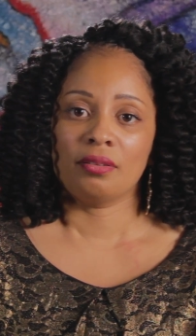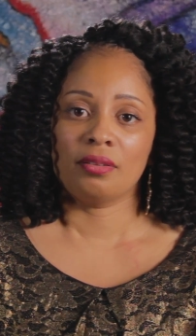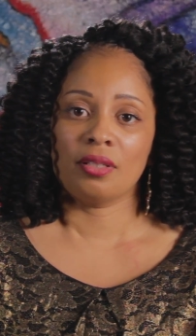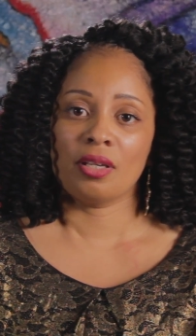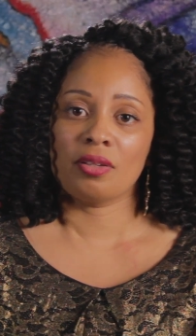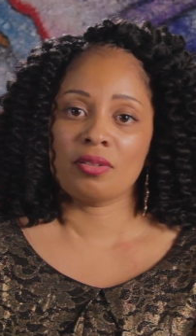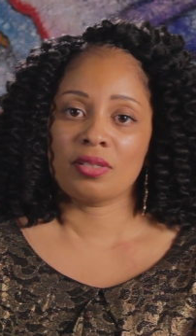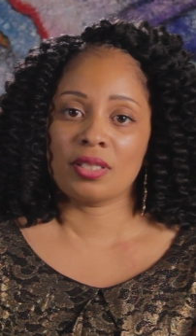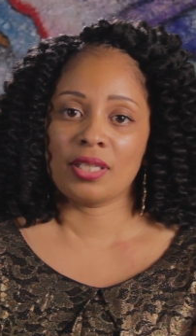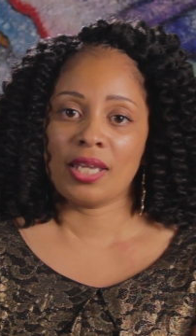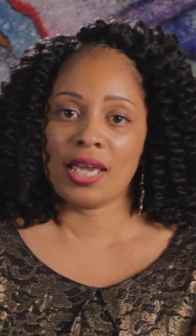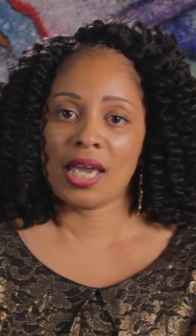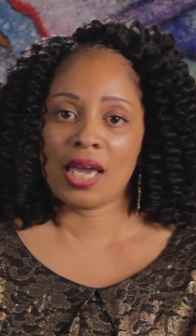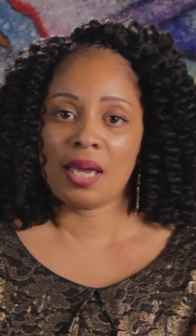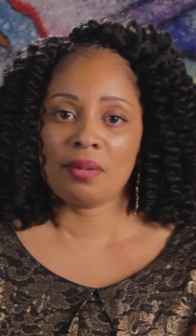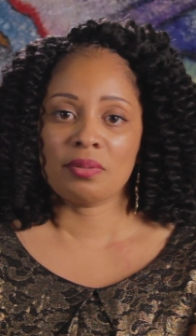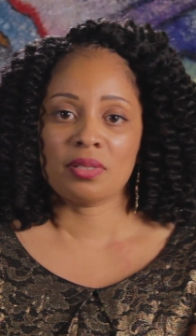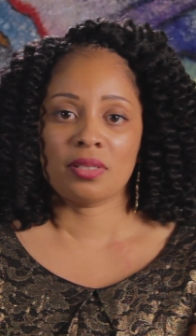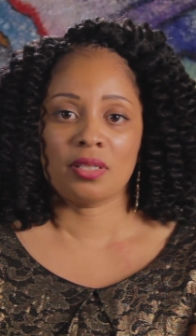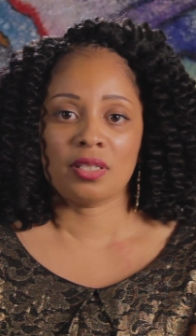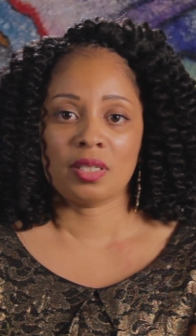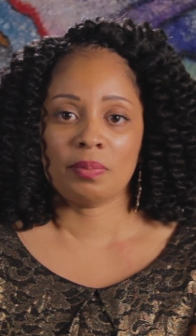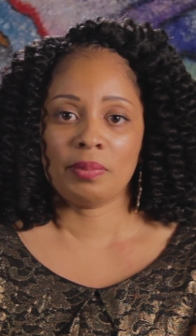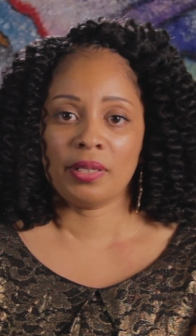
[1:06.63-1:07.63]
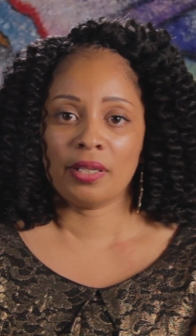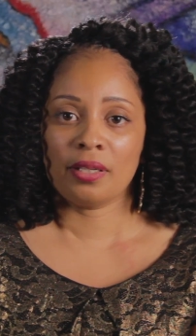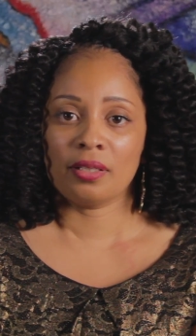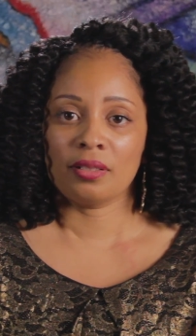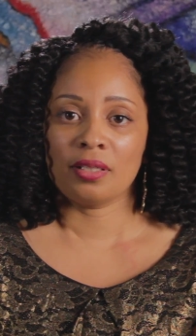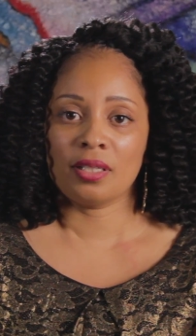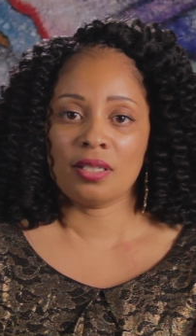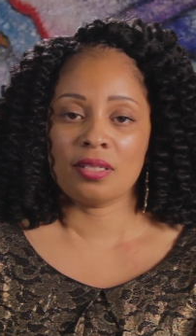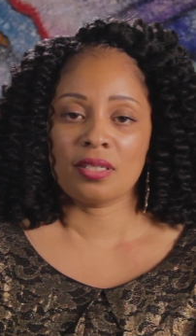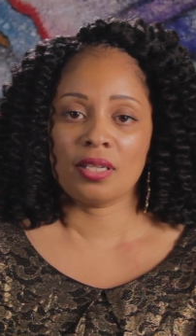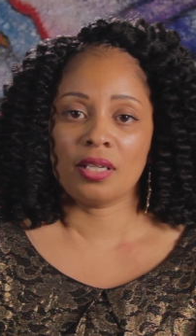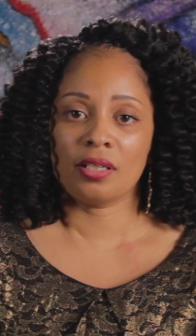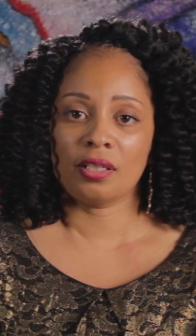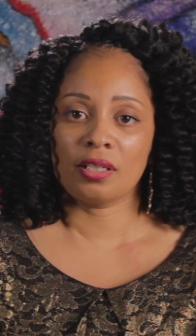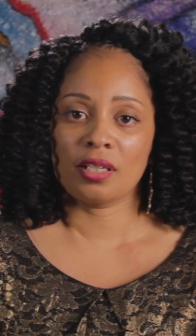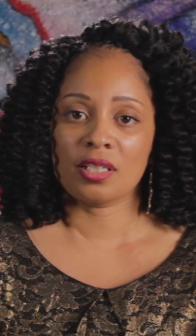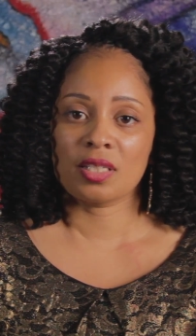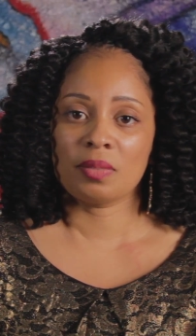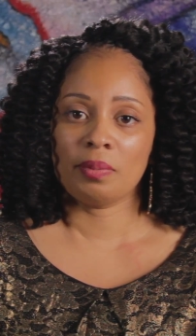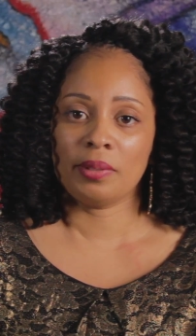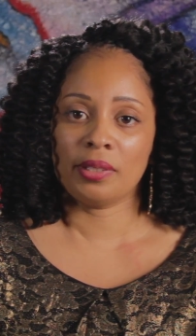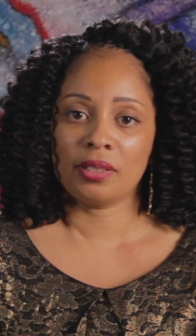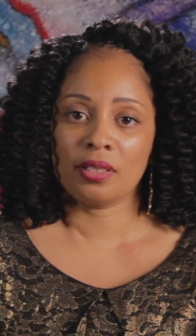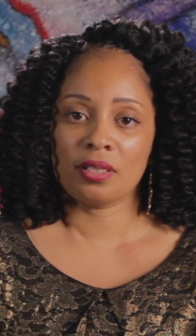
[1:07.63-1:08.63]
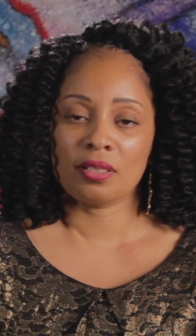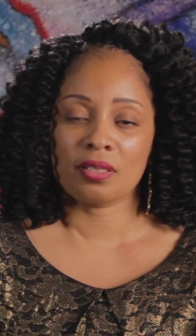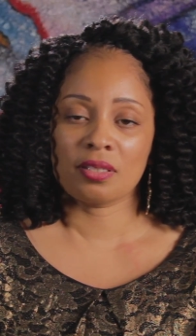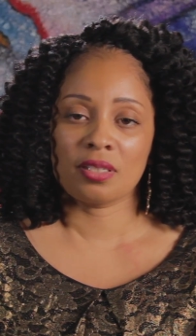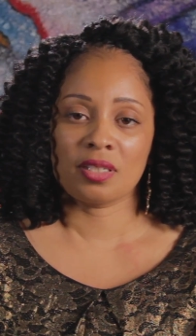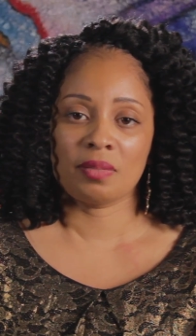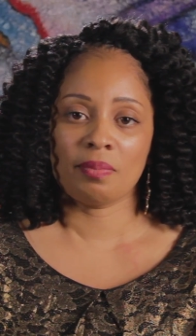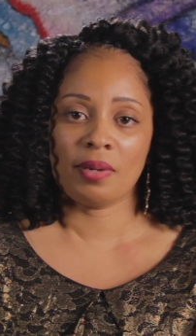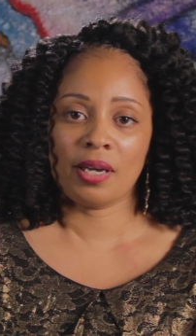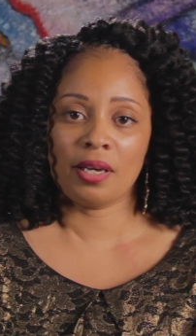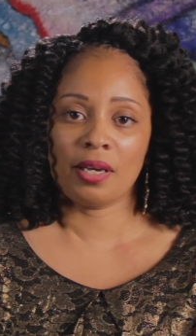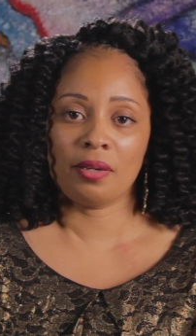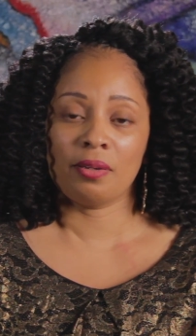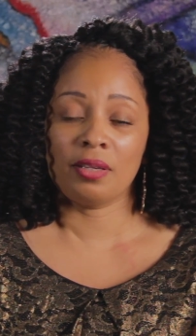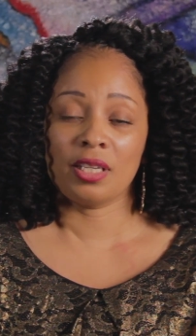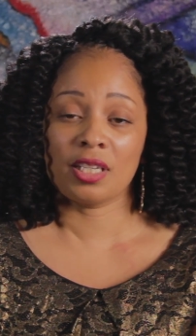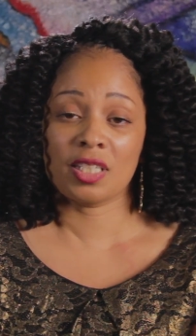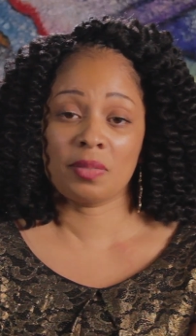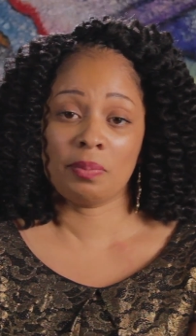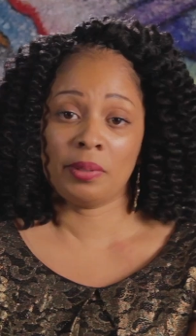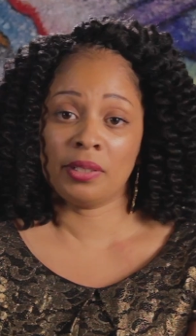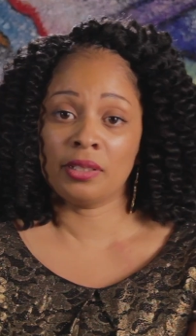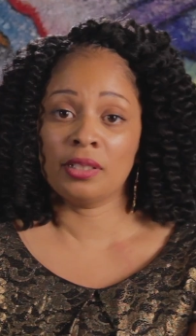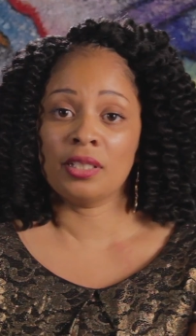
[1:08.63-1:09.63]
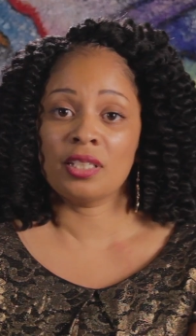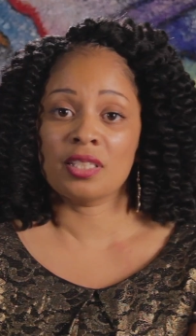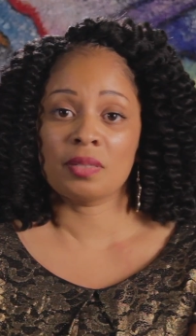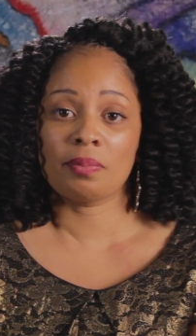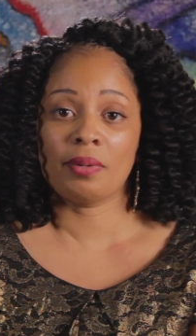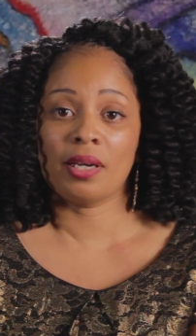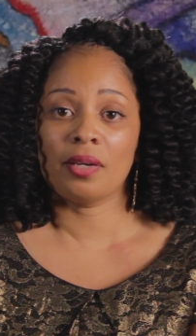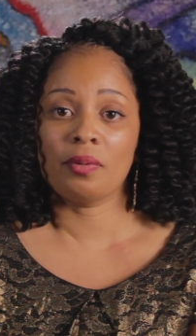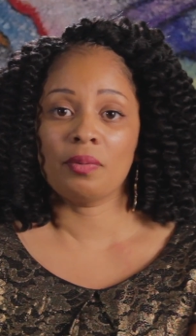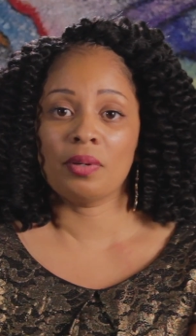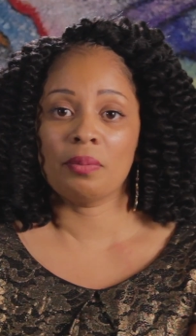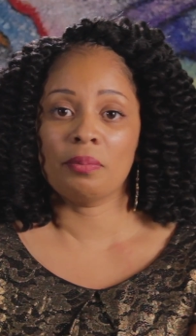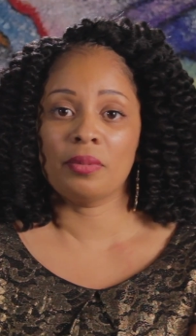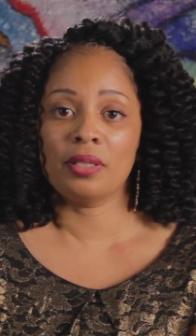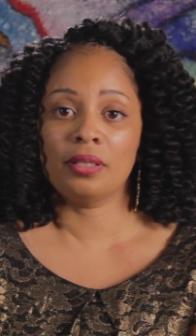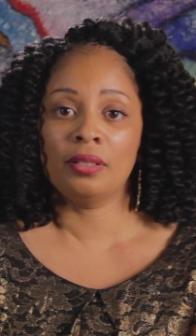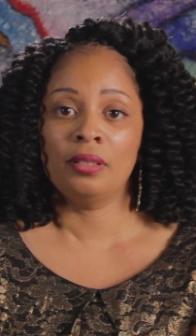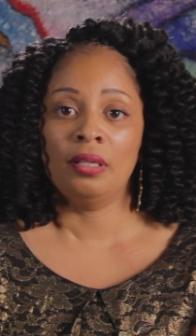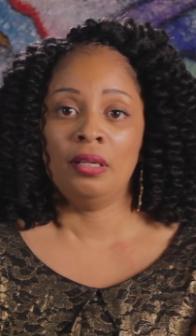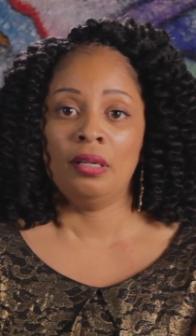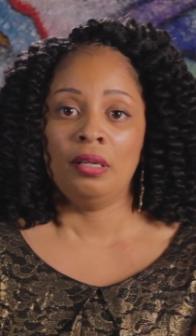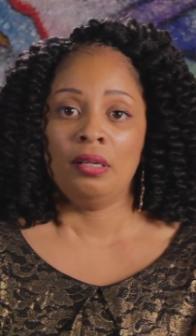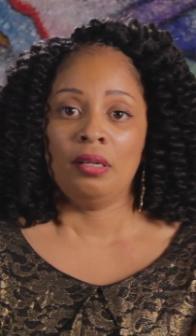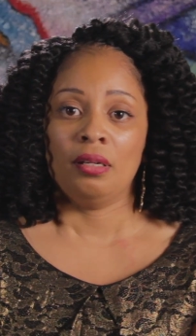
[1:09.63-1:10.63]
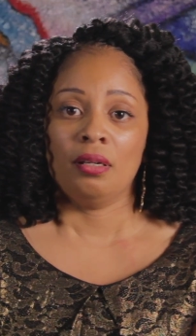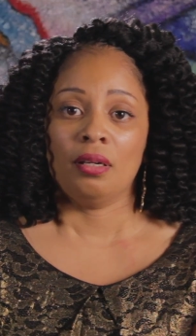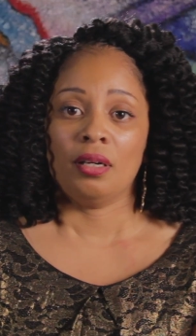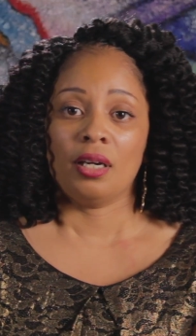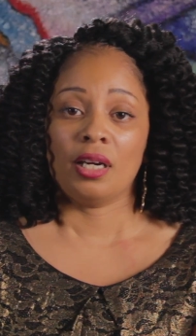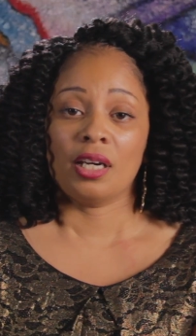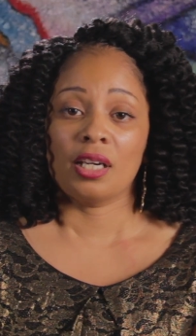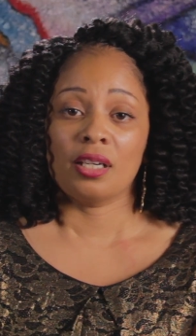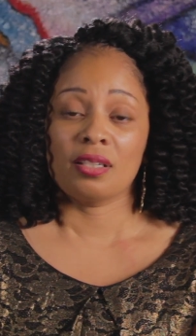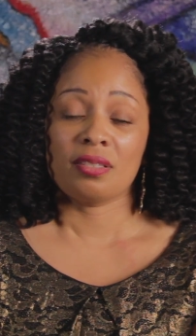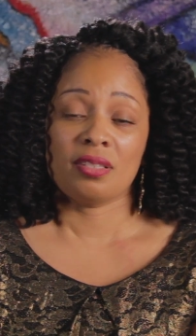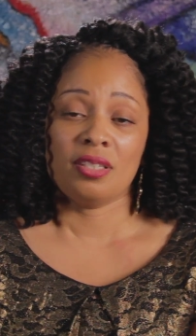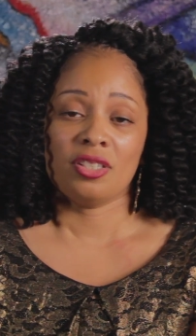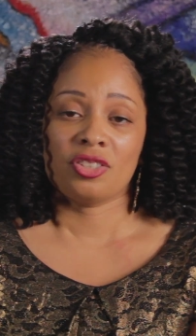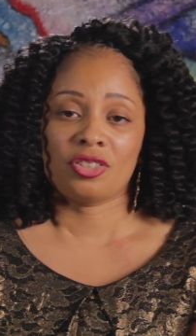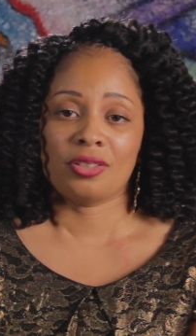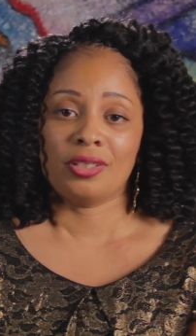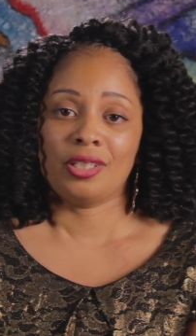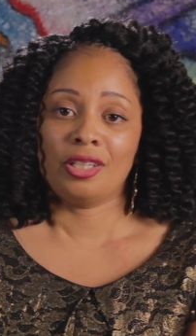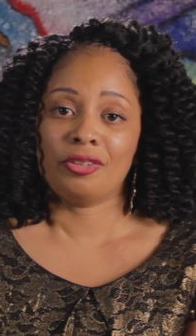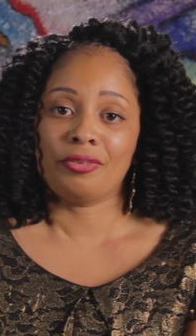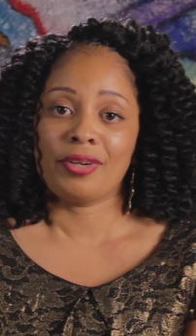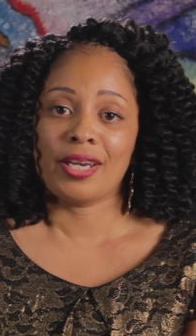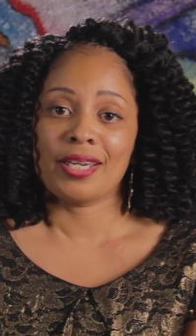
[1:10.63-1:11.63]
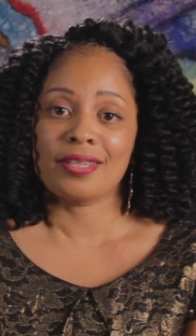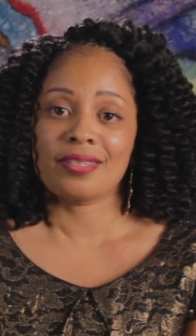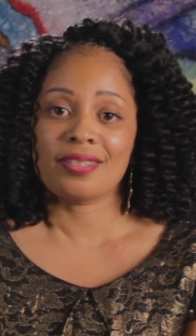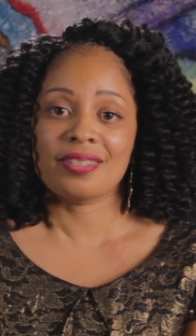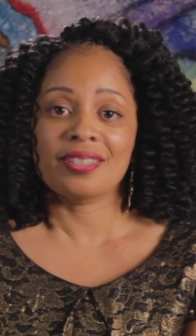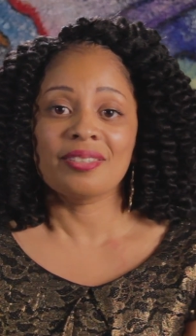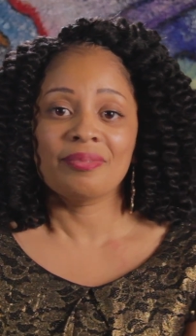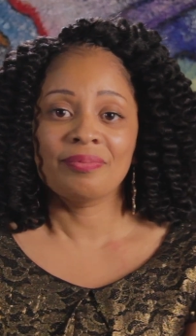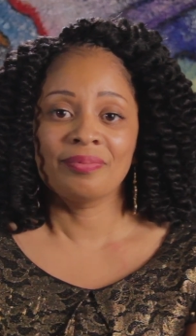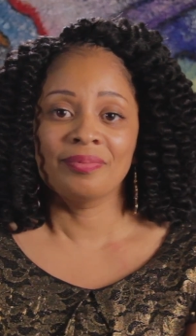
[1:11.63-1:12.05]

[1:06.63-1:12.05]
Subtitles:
those gaps, disparities that are experienced by women are essentially erased.